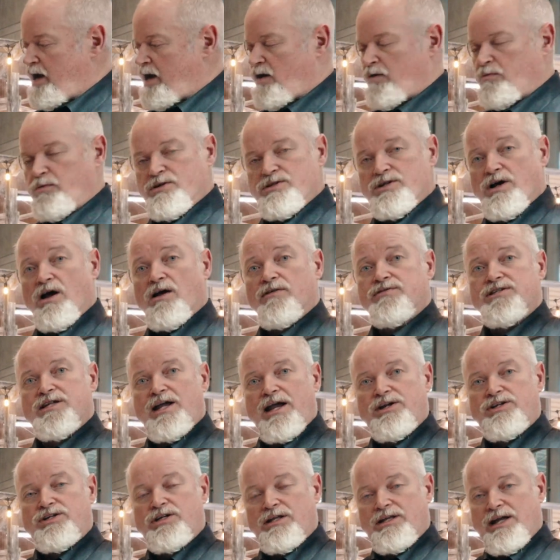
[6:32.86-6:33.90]
Resolve
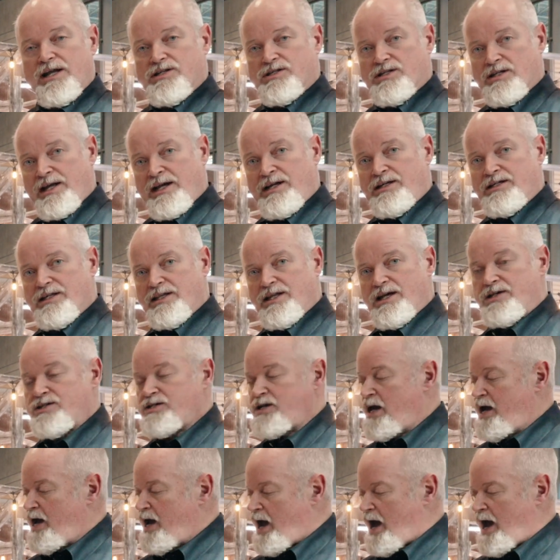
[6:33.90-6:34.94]
station that's linked to this.